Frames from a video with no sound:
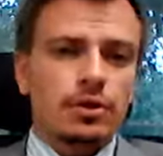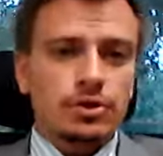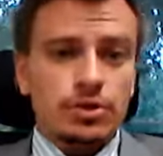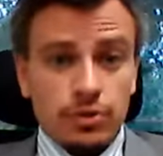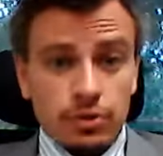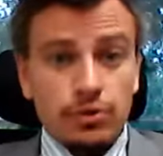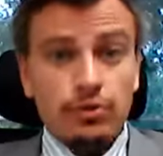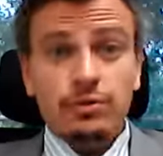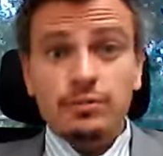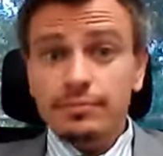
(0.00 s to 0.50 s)

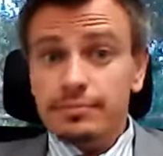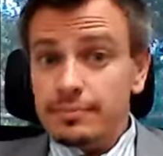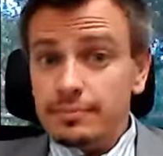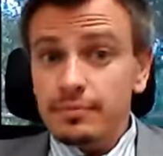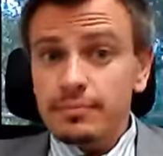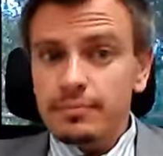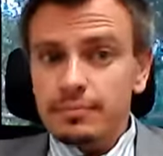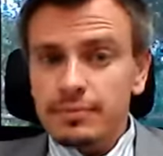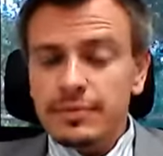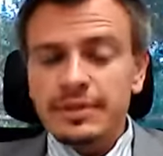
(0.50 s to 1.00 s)
So,
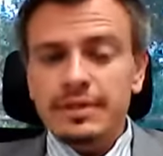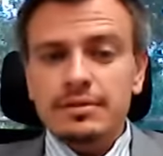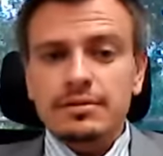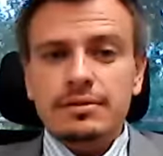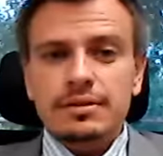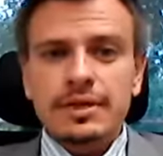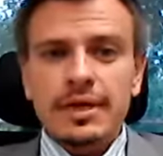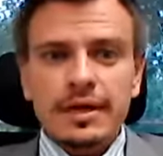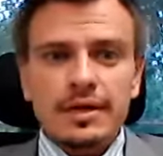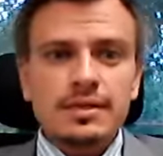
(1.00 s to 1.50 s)

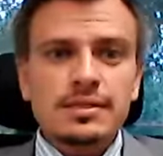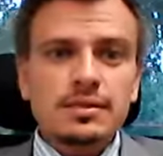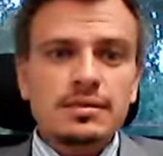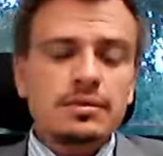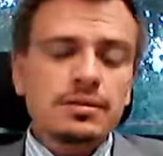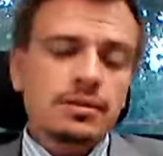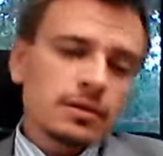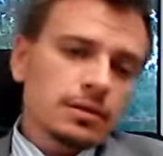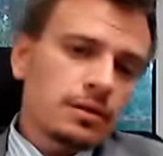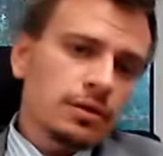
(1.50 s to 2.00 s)
yes,
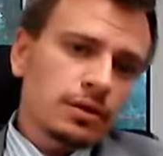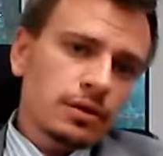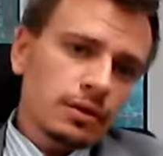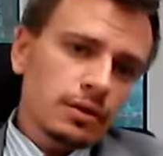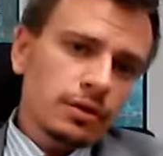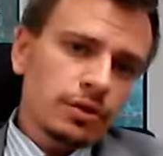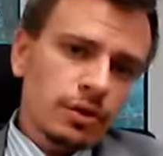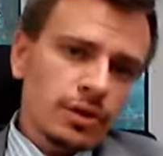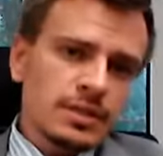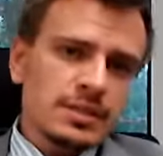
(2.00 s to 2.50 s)

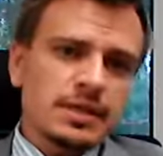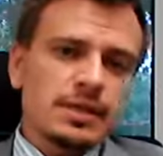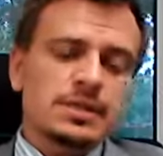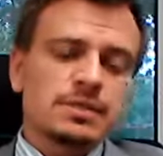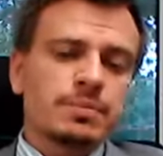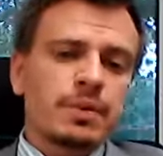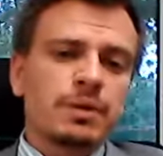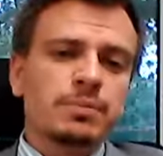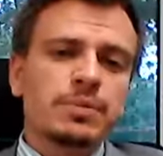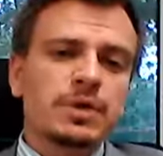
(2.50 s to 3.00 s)
the United States
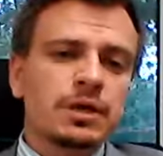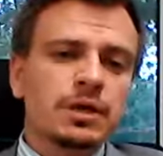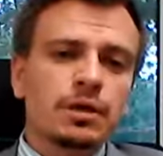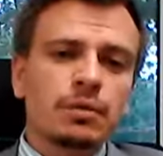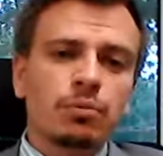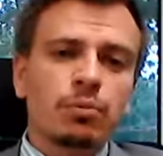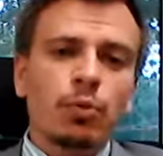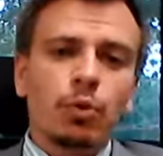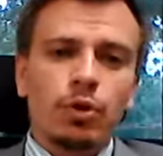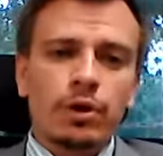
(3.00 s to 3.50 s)
might be a
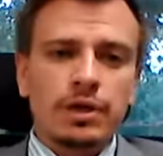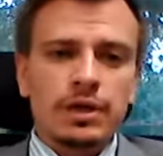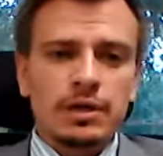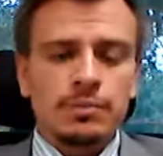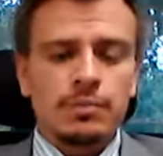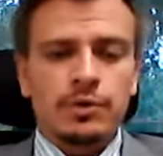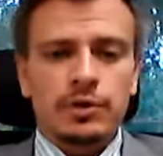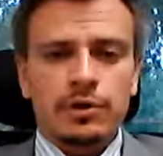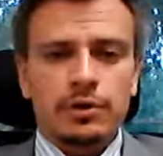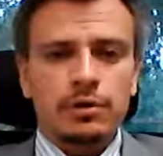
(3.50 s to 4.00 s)
more
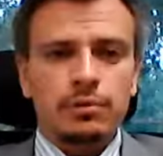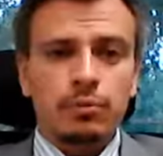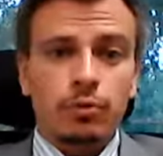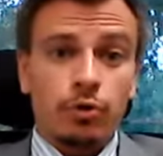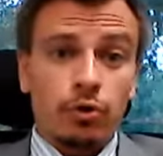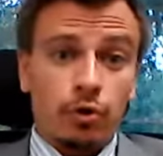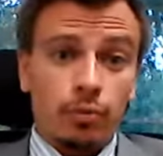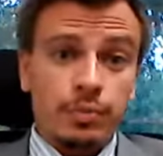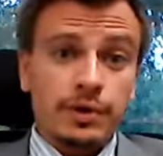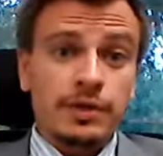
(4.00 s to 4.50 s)
liberal,
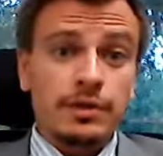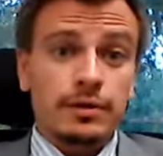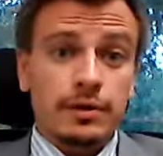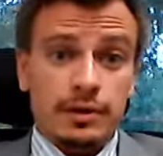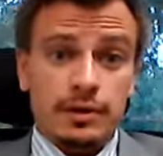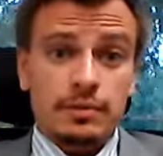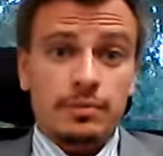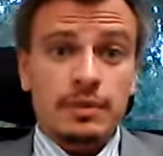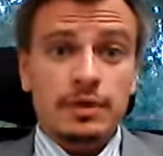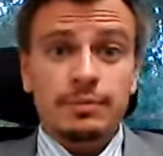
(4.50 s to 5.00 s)
more open
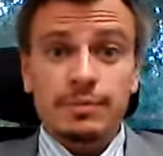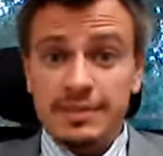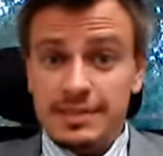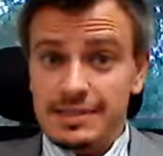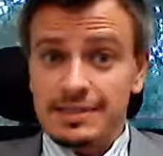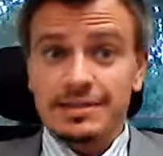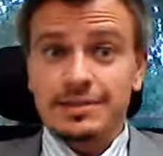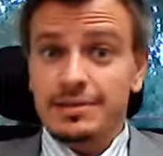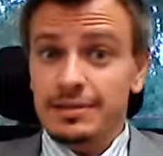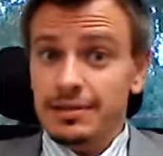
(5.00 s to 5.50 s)
economy, but
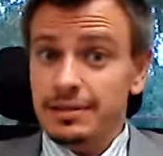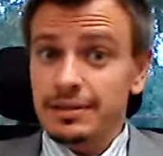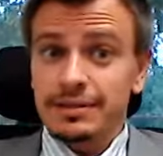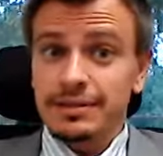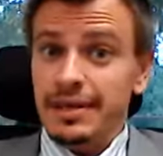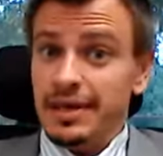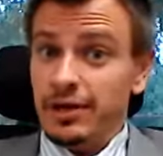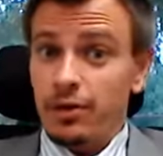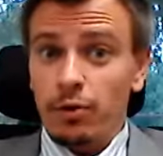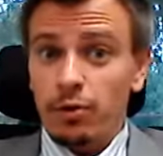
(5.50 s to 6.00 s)
still,
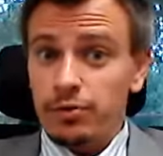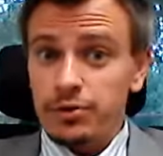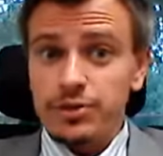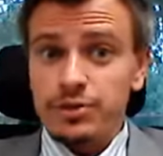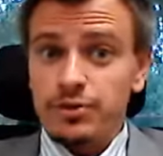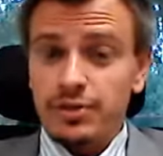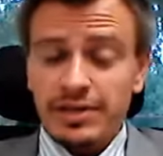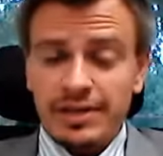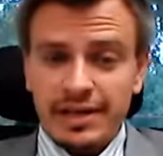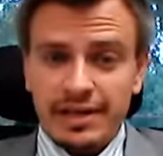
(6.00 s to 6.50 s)
they
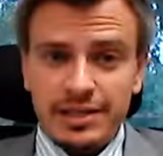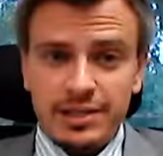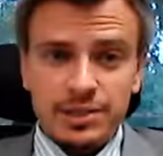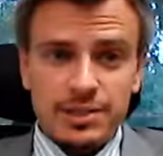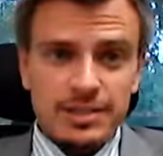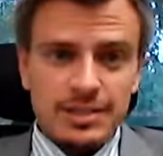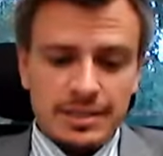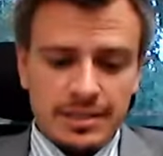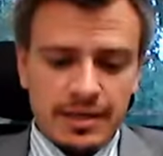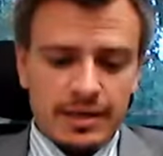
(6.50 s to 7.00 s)
also engage
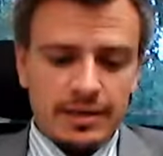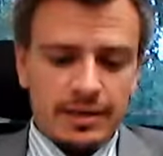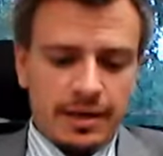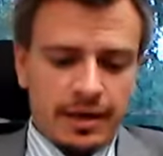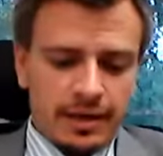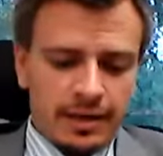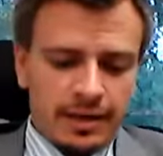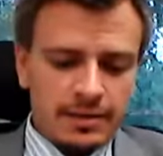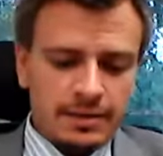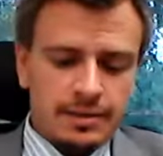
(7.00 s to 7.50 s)
in state
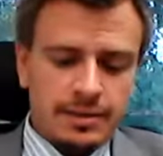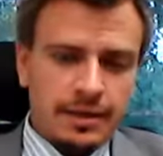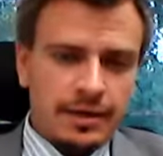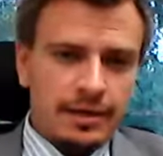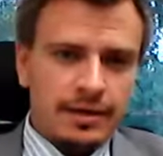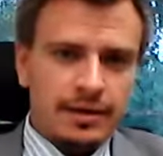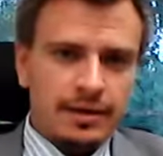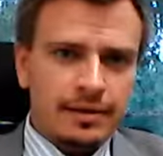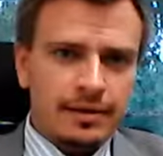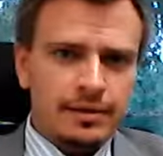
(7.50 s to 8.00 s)
aid,
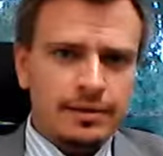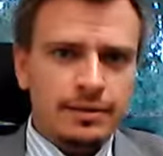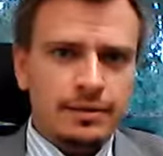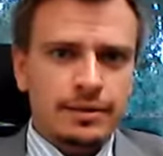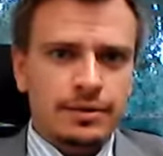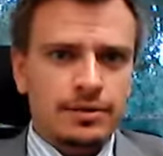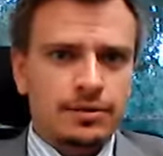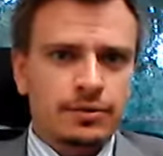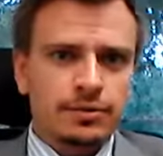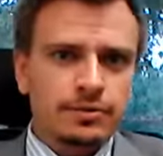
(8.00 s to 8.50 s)
and
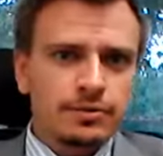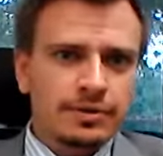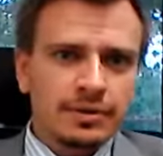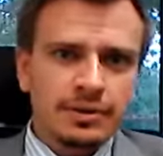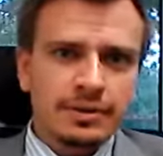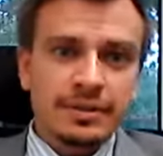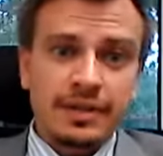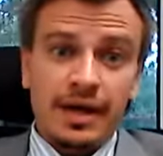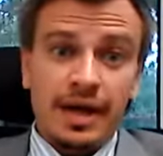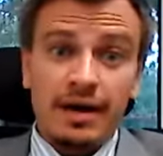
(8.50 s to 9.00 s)

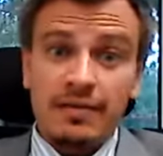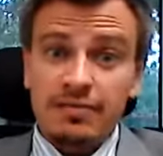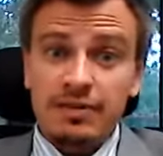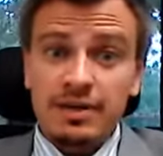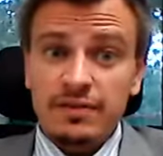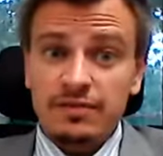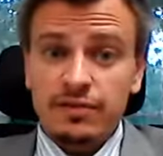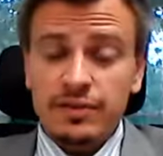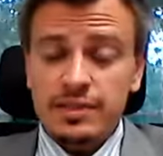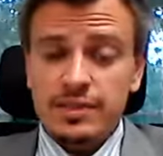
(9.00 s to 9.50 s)
and they have an
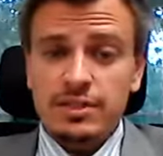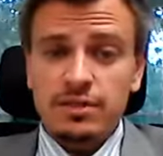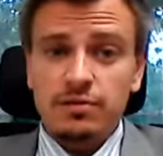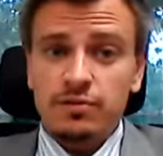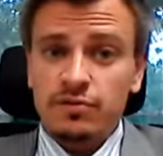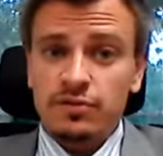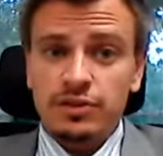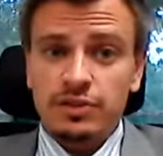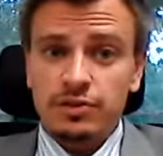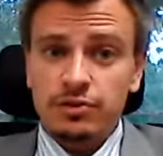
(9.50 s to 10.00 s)
influence
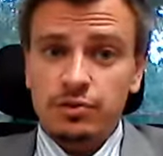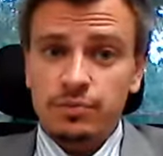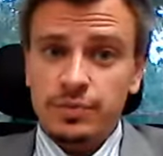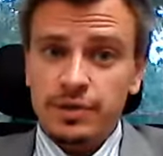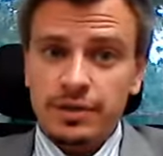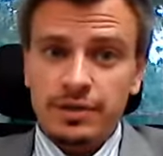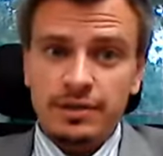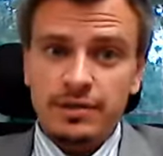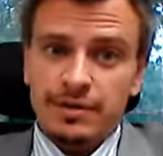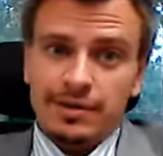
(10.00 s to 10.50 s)
over the
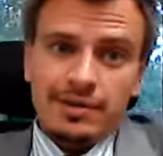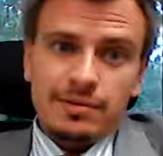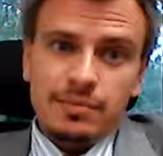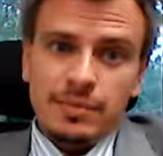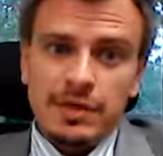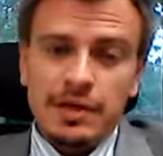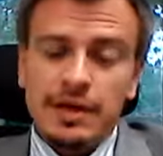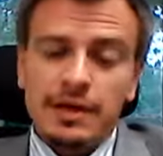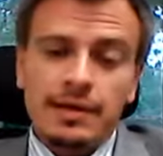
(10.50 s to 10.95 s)
European economy.